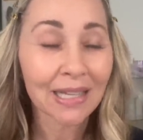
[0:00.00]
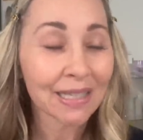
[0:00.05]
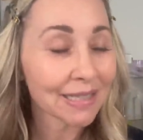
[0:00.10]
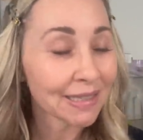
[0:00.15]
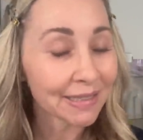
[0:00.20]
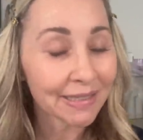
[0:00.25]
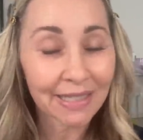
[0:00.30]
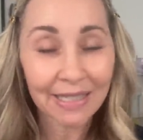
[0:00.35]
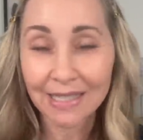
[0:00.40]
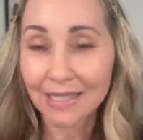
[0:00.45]

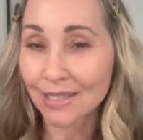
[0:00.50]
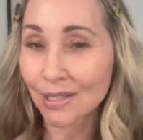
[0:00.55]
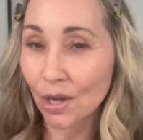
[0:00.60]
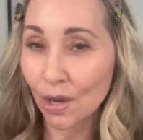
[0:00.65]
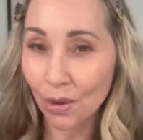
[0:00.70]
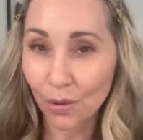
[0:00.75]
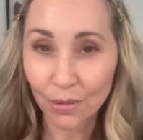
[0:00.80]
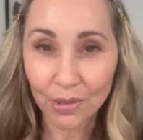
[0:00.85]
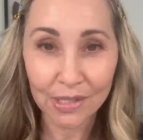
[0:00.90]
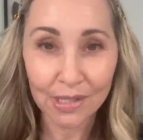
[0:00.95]
Link is
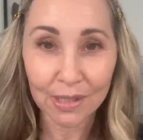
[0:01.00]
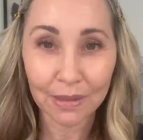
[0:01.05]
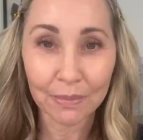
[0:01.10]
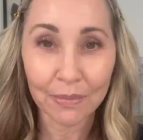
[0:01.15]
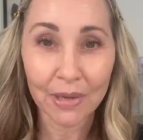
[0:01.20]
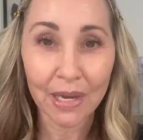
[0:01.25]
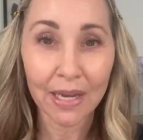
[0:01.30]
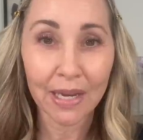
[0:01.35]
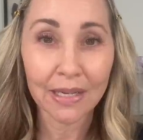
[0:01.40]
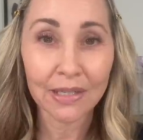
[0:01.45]
always in
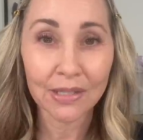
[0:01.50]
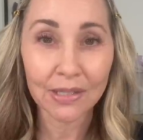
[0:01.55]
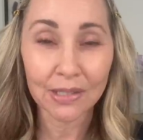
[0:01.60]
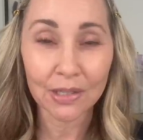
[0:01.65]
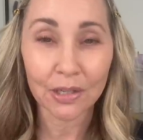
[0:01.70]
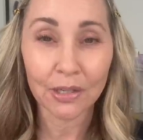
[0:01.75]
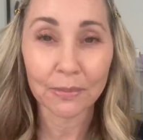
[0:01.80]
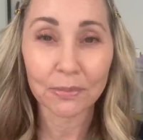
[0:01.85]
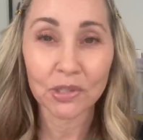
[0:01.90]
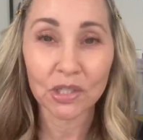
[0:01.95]
my
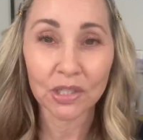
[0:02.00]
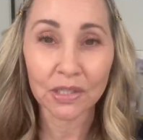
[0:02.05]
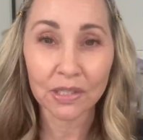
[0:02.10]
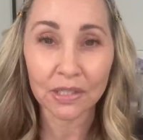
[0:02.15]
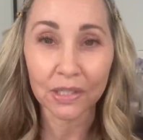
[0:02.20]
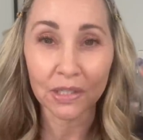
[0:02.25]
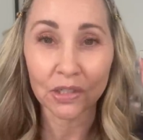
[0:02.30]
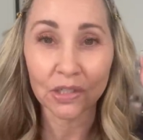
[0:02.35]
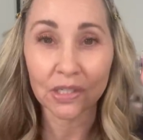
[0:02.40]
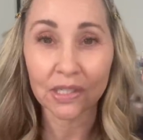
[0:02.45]
description.
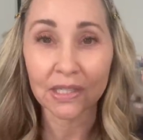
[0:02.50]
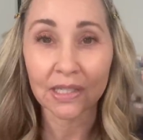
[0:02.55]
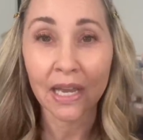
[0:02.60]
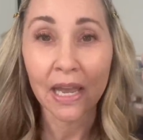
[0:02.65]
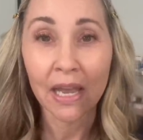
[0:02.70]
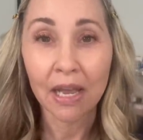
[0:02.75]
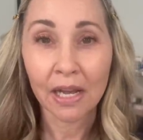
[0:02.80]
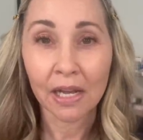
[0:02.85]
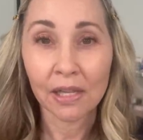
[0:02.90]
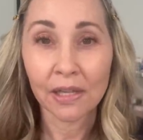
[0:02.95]
So you just
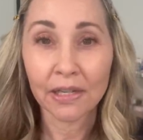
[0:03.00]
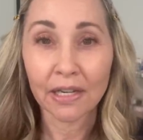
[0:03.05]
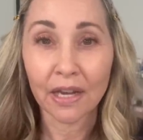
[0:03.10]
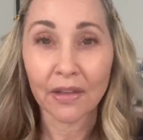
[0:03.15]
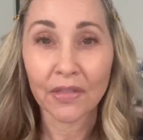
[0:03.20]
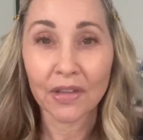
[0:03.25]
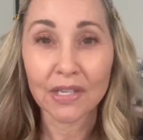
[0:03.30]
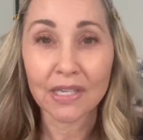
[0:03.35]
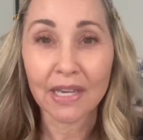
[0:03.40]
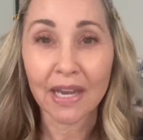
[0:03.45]
click on
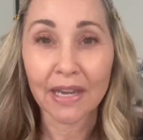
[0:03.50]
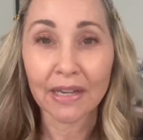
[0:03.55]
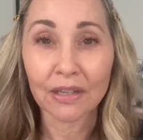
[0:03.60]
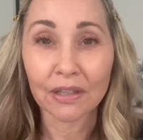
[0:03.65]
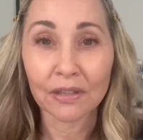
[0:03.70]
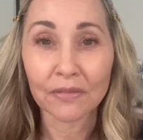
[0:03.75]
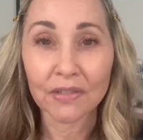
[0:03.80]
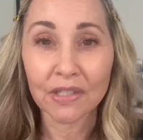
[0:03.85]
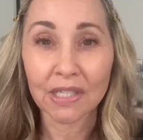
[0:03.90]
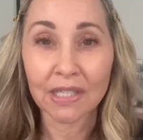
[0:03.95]
the title
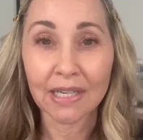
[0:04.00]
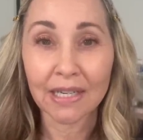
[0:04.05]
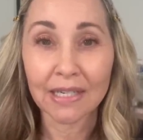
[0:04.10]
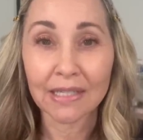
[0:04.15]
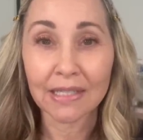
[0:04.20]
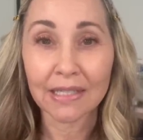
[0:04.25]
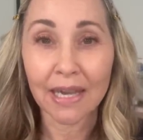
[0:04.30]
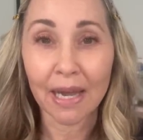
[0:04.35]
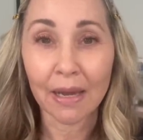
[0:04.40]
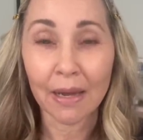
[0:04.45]
of
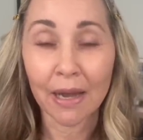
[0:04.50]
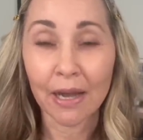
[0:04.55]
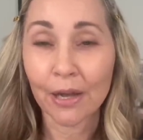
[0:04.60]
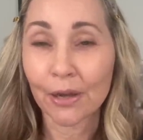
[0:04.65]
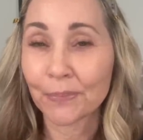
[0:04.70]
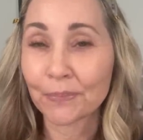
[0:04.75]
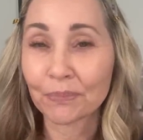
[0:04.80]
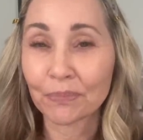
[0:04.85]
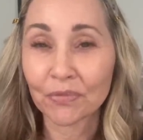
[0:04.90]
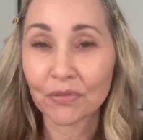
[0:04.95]
today's
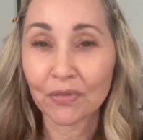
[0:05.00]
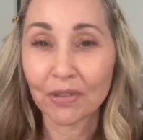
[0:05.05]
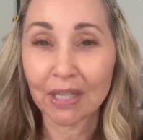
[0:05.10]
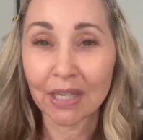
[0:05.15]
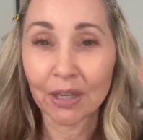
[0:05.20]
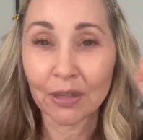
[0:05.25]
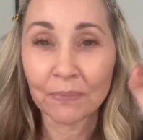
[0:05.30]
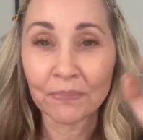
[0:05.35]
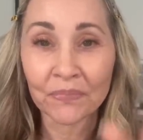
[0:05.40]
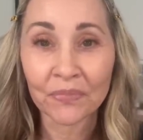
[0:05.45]
um,
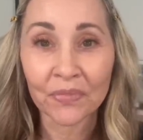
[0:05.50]
video